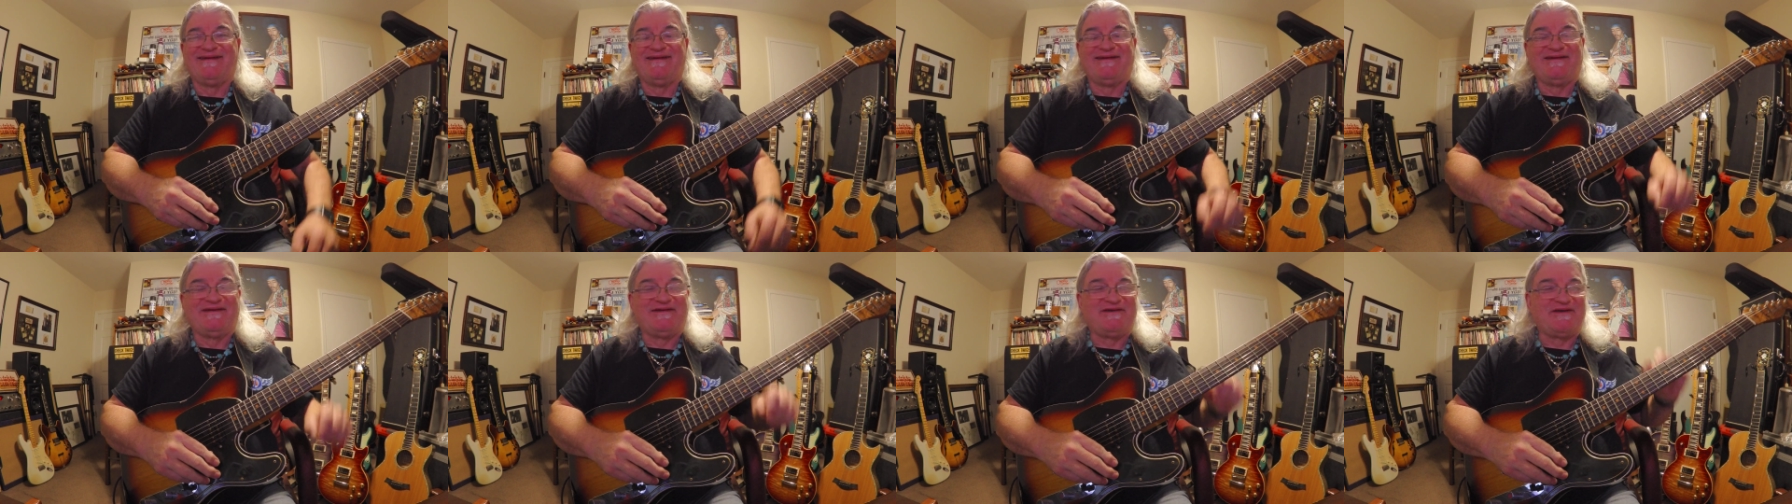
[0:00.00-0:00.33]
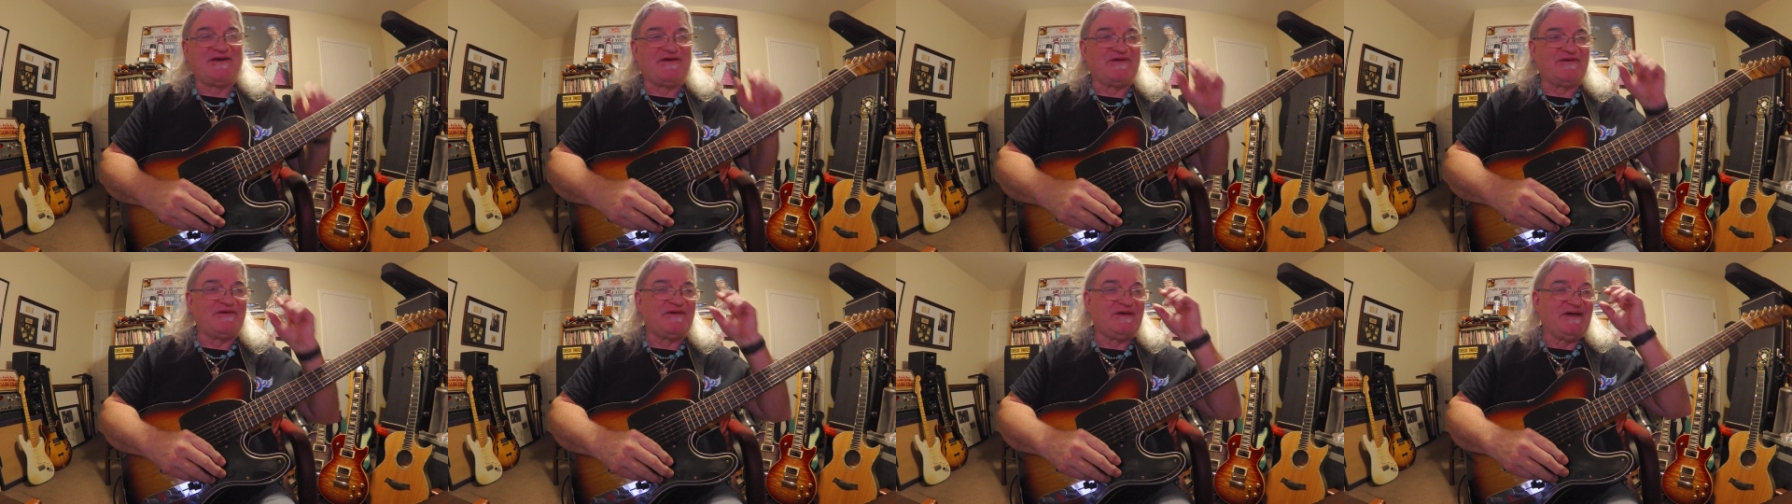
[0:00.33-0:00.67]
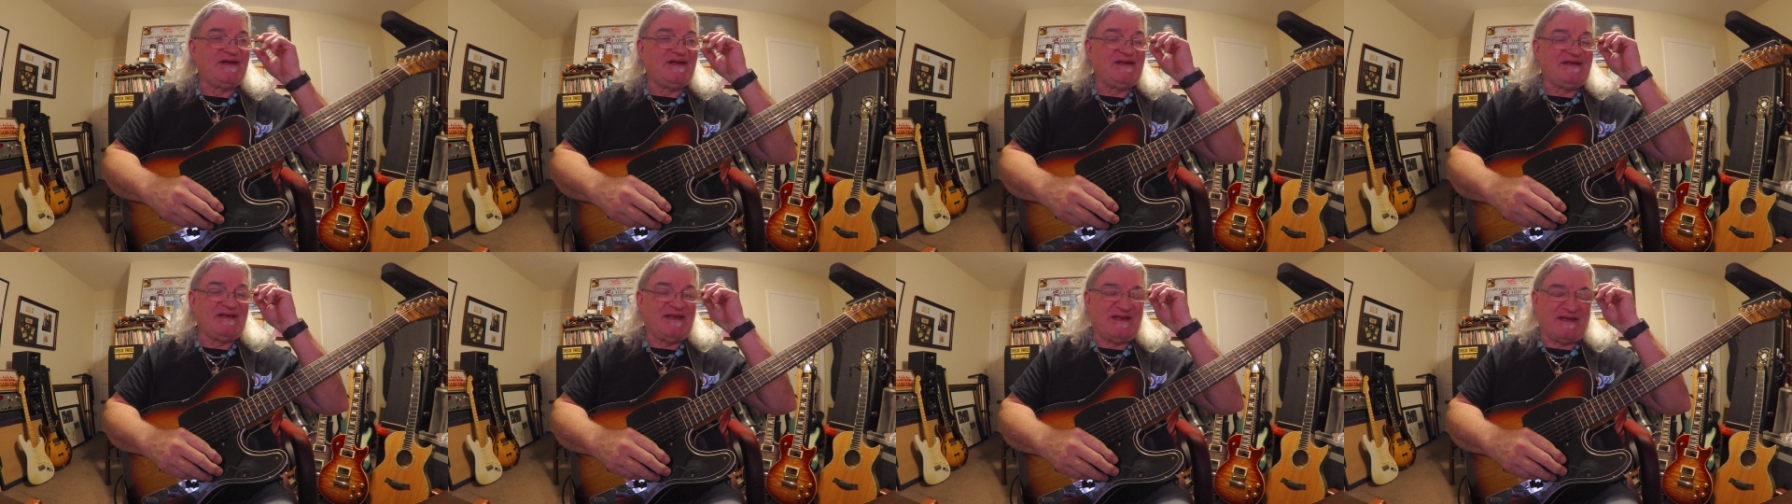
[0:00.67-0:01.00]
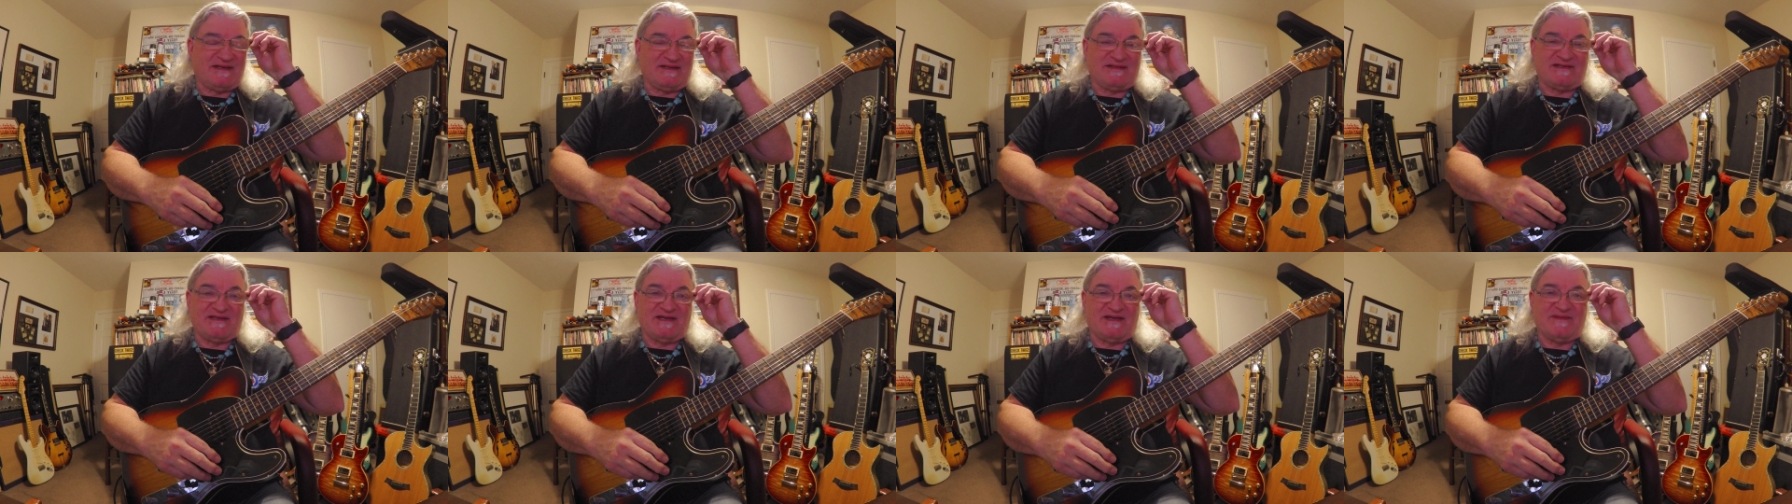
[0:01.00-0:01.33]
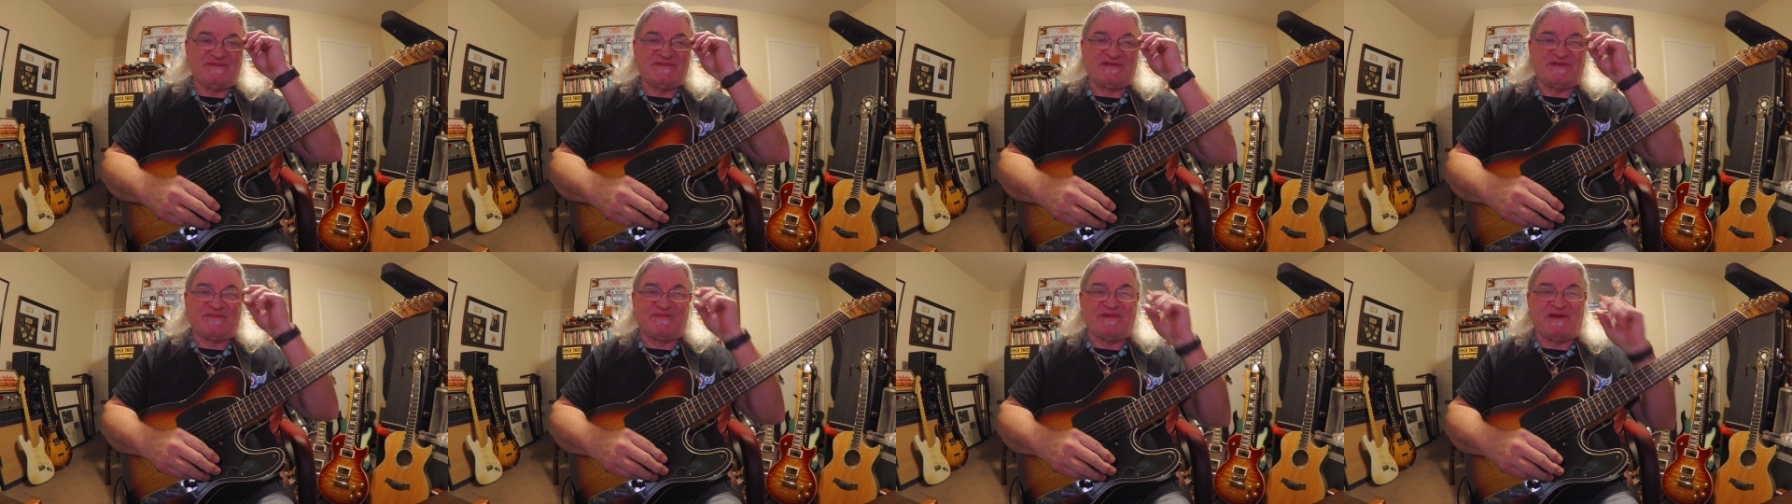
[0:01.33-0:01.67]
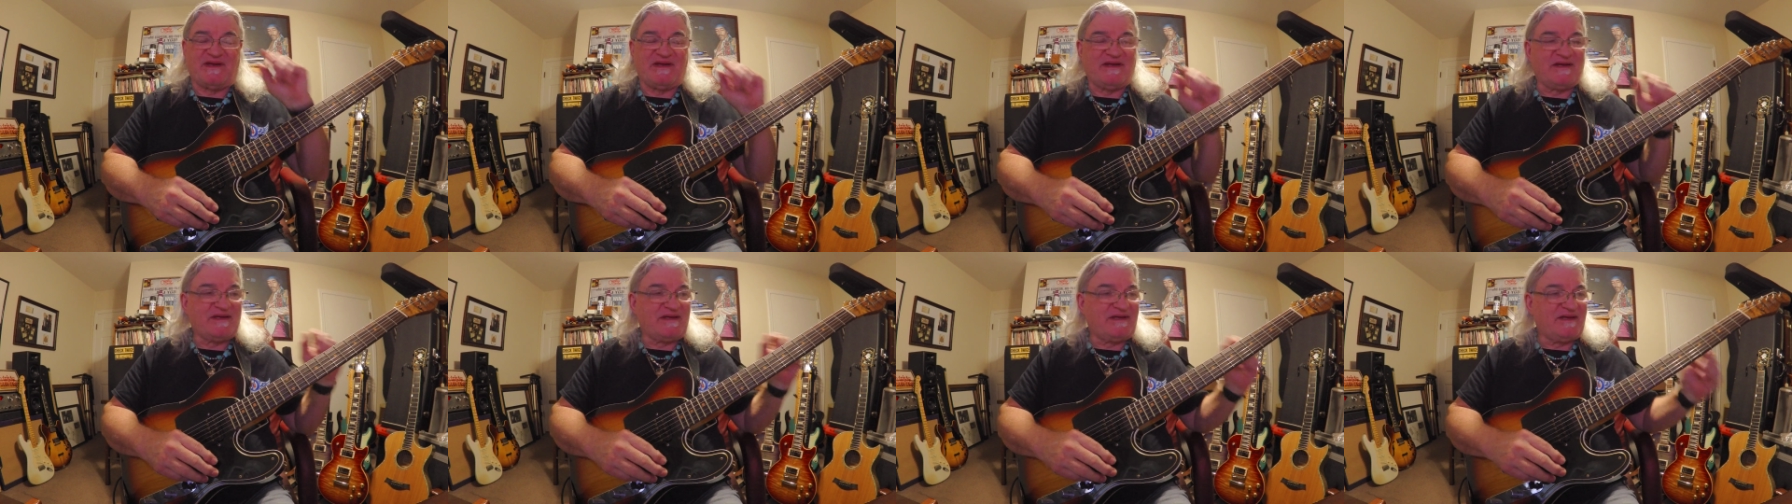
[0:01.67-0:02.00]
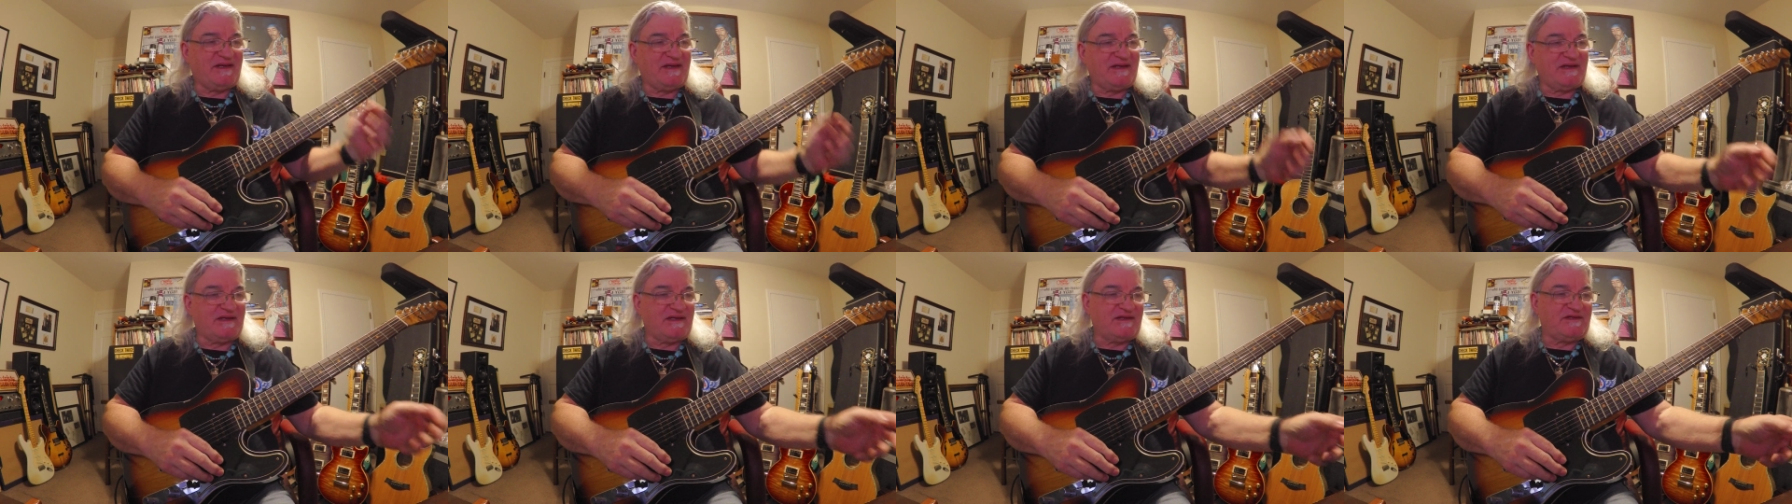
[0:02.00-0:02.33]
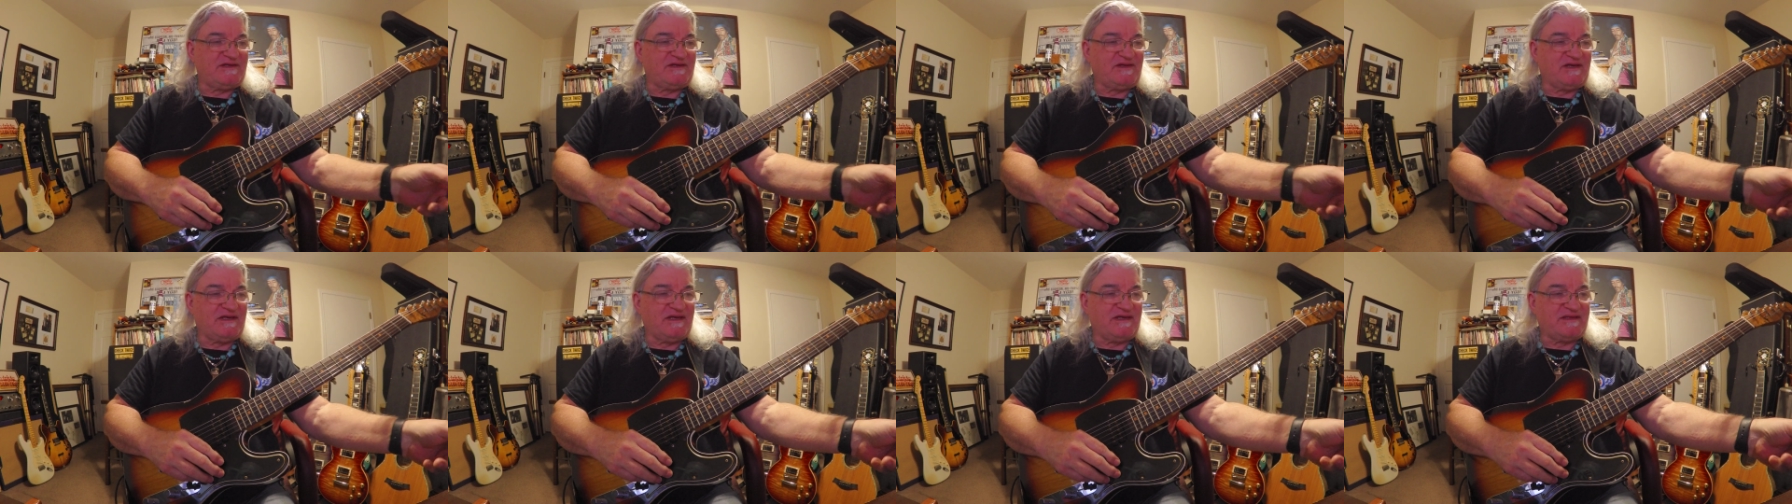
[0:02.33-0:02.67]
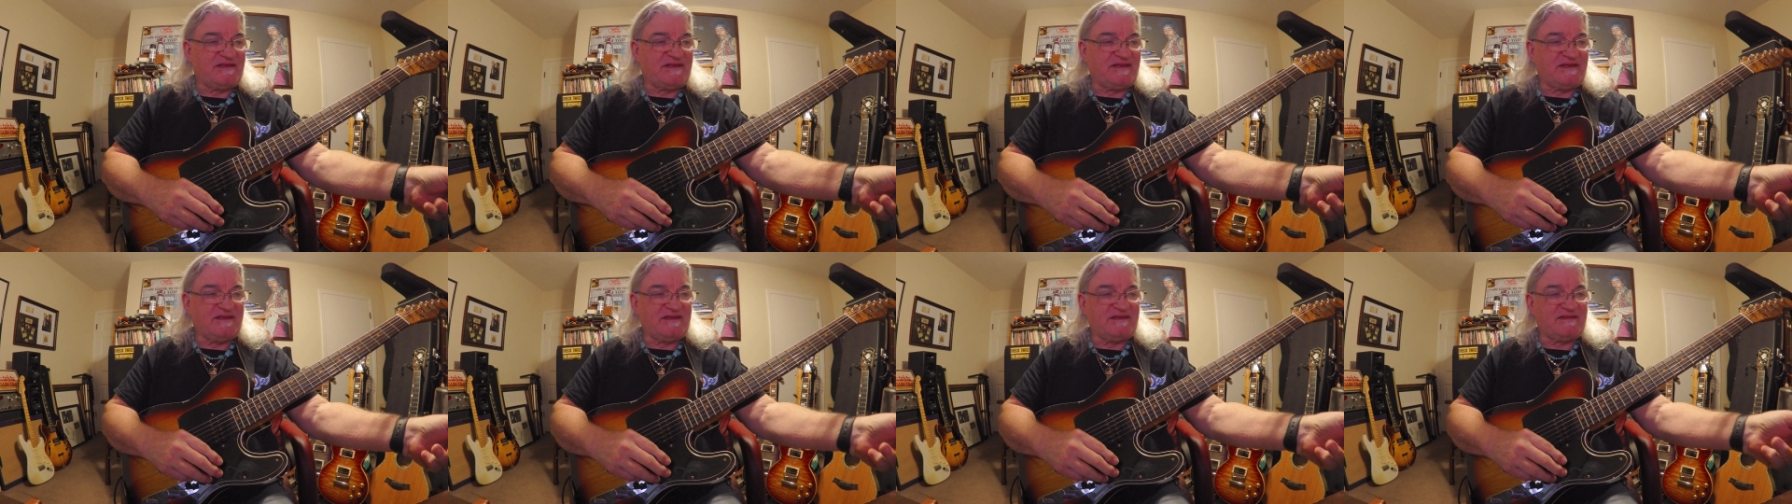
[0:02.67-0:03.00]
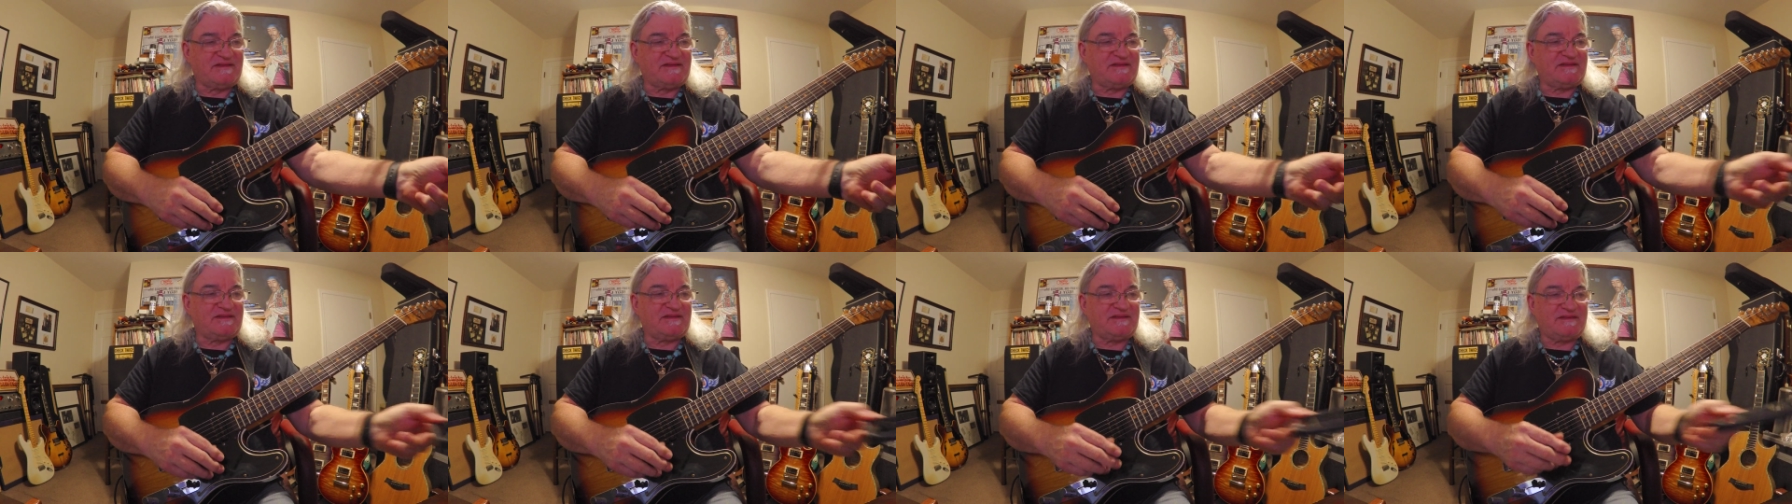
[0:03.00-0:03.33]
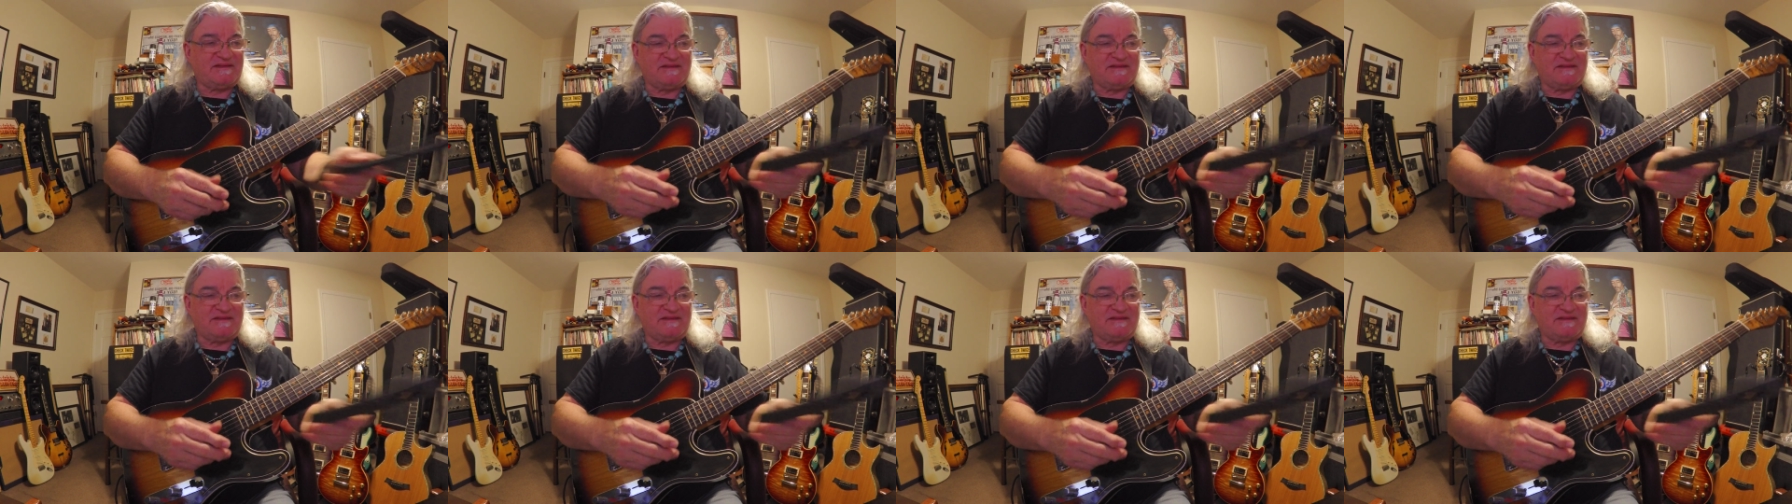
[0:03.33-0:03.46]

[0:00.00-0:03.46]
A lot of times you play a gig and you get this.